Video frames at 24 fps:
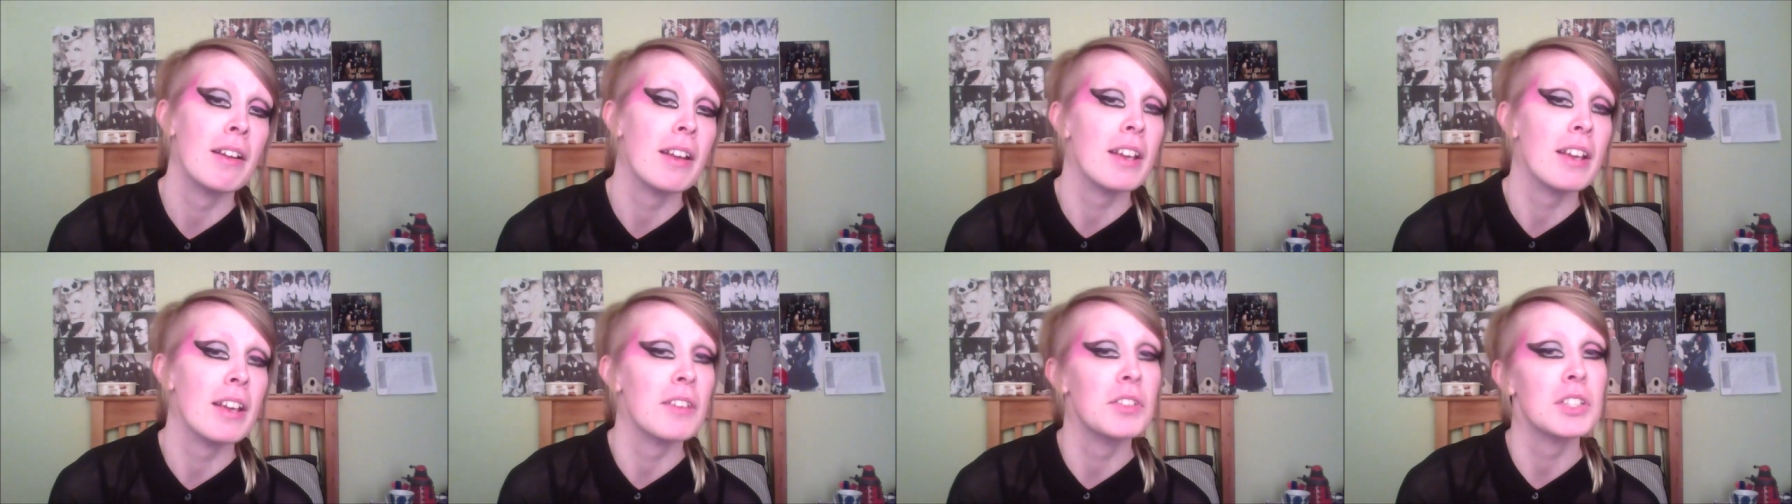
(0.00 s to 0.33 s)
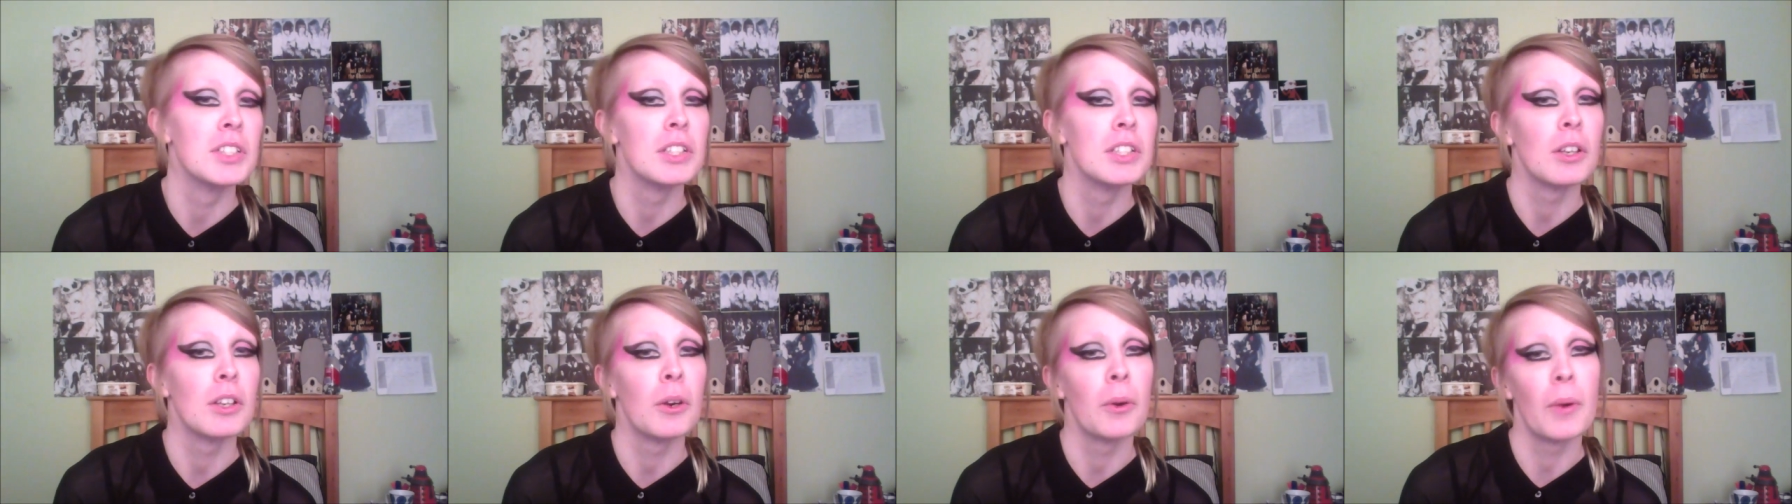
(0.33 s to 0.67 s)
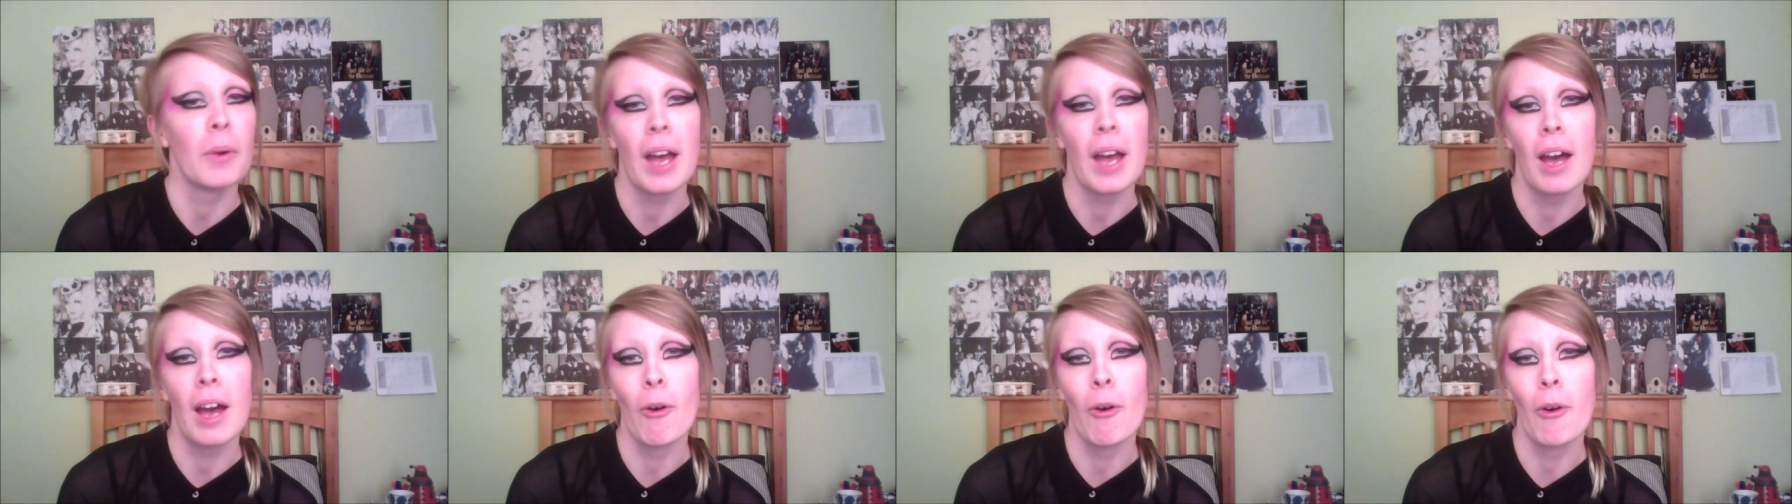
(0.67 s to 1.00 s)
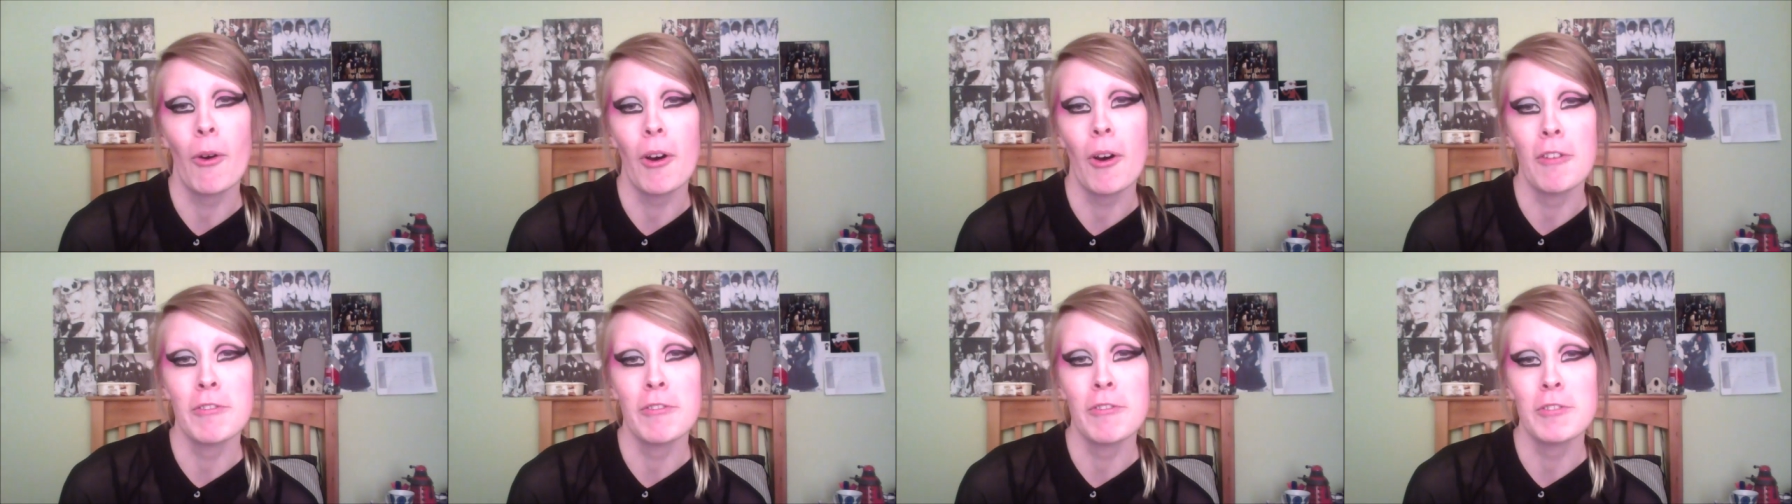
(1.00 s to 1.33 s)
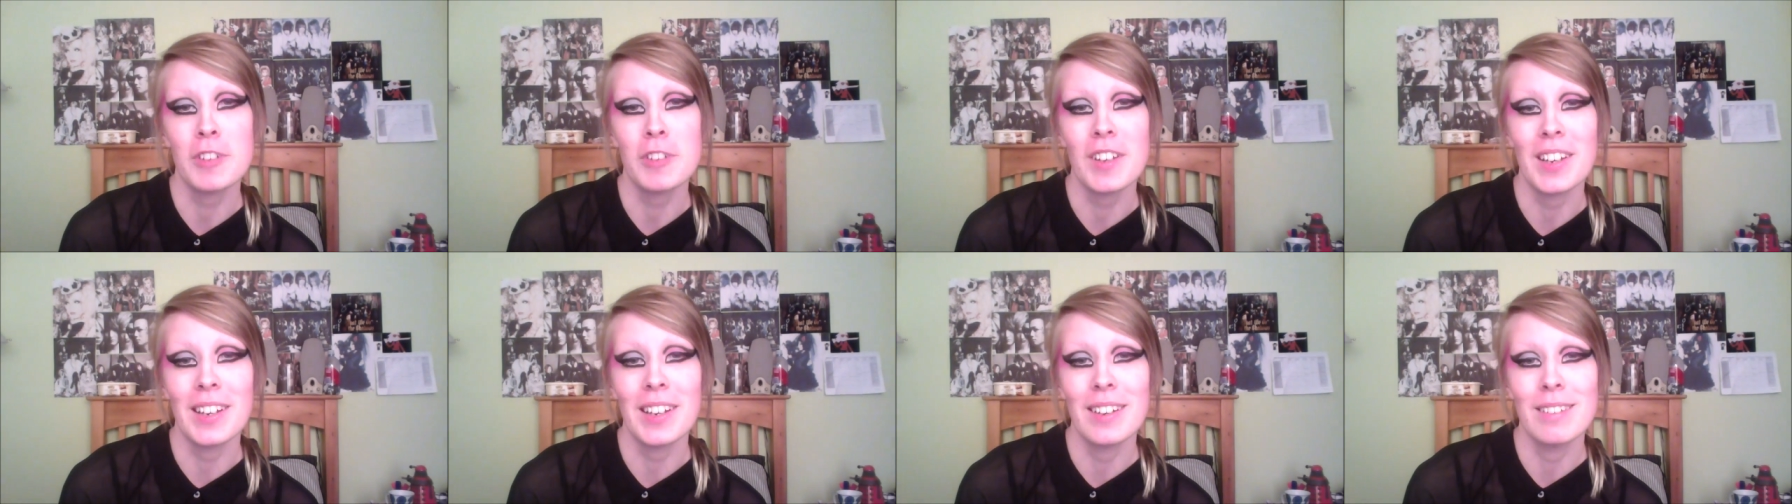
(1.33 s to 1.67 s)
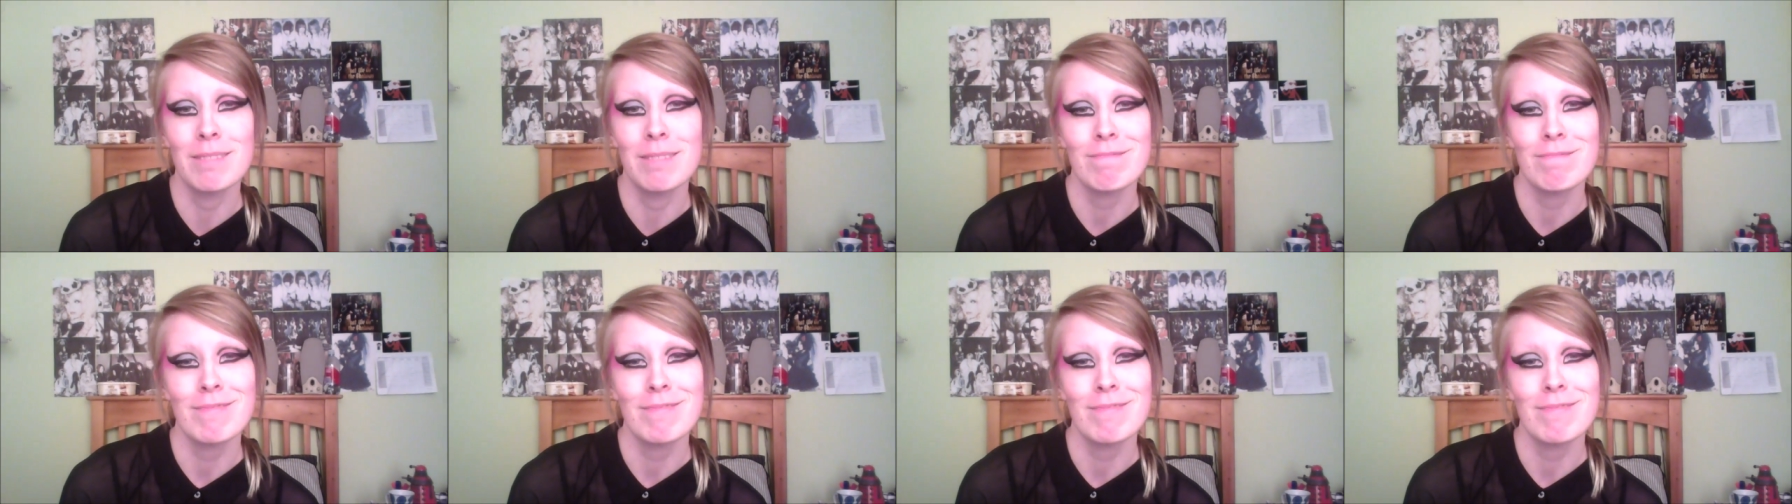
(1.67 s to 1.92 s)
If so, how often?